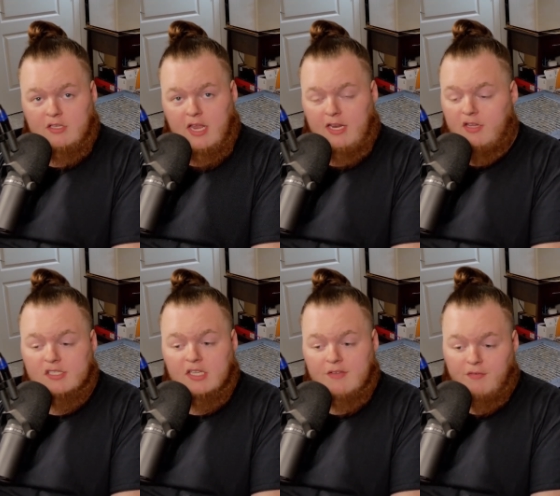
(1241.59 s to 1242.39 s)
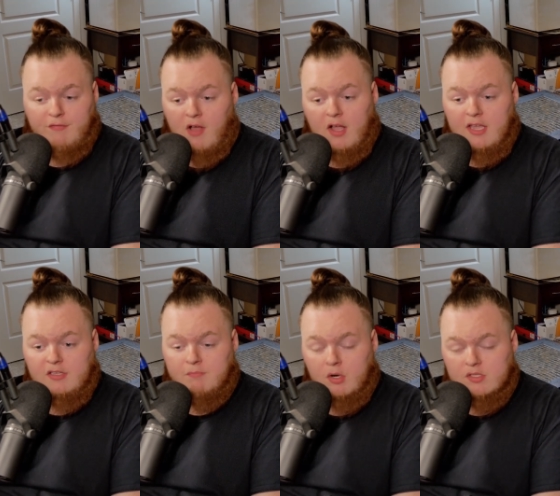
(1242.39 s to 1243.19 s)
and he doesn't give a fuck
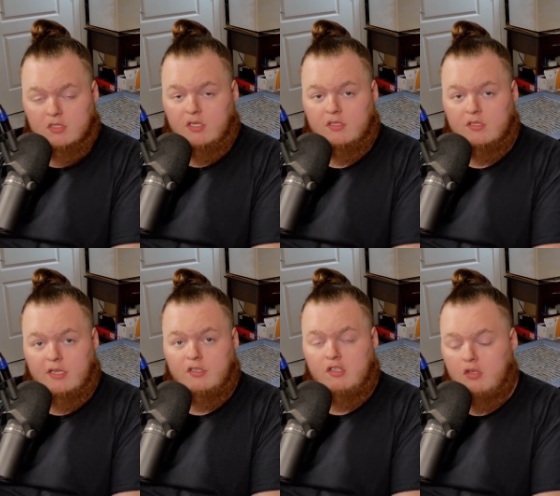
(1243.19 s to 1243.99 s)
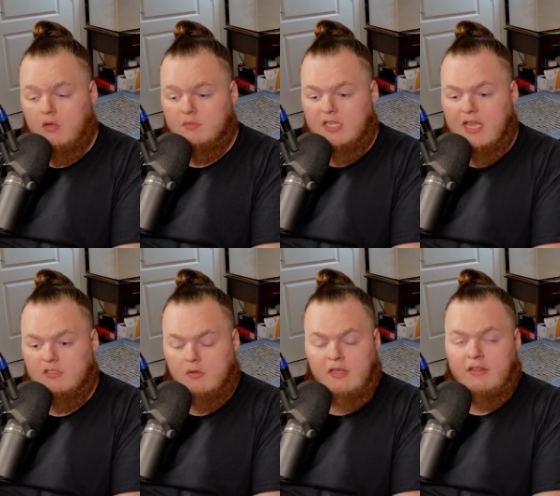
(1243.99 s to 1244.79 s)
he's merciless like you know what i'm saying so he,